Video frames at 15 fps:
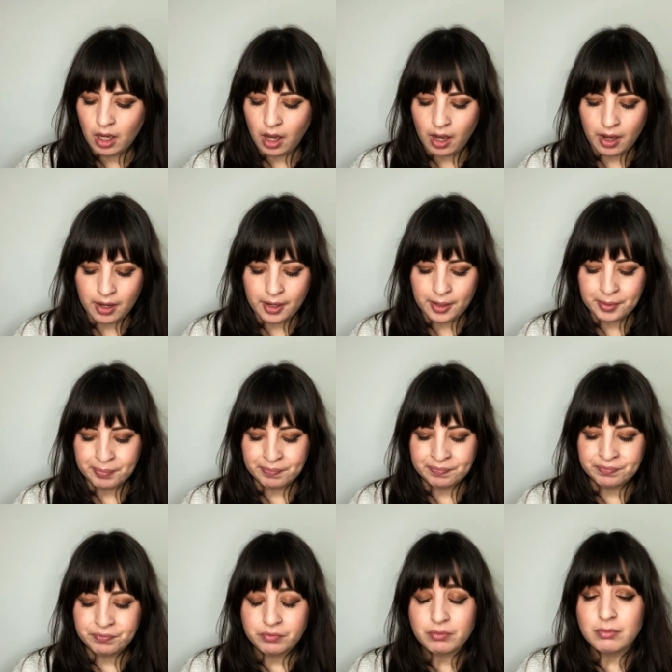I'm
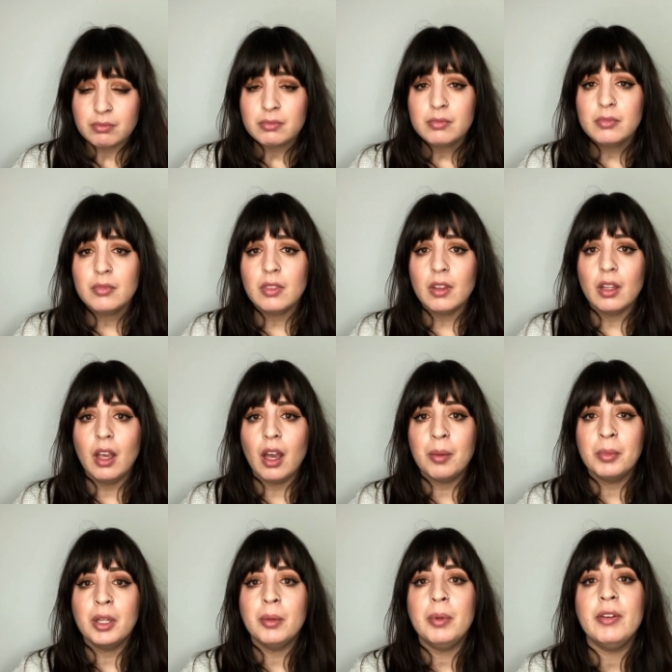
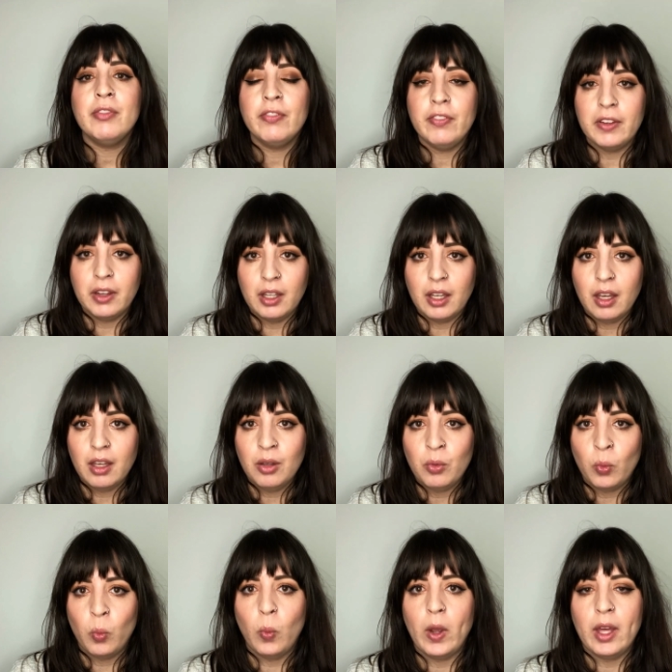gonna be filling it
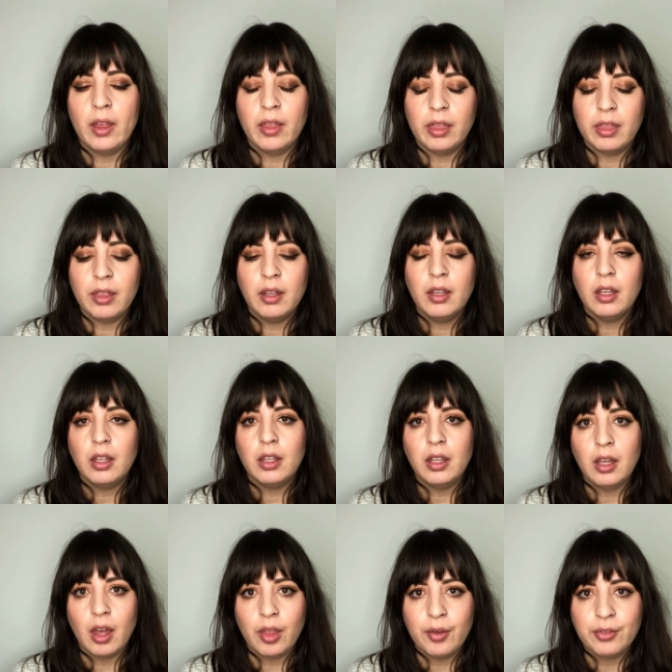with
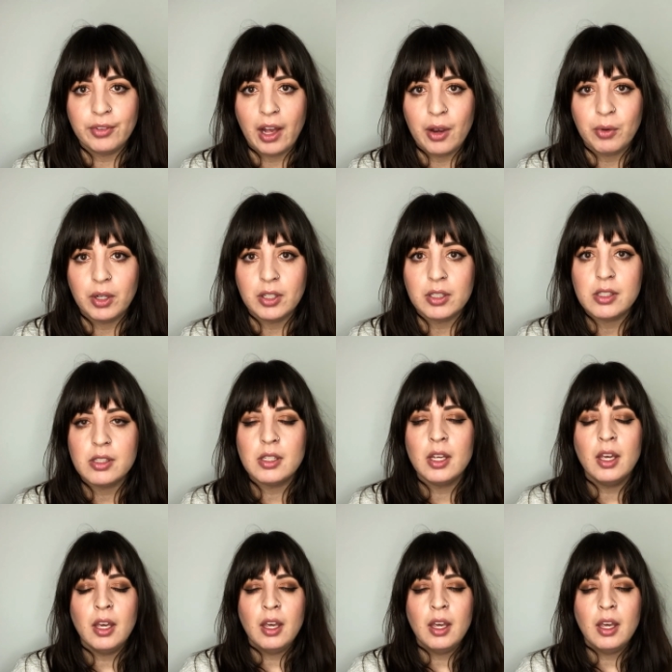yellow flowers.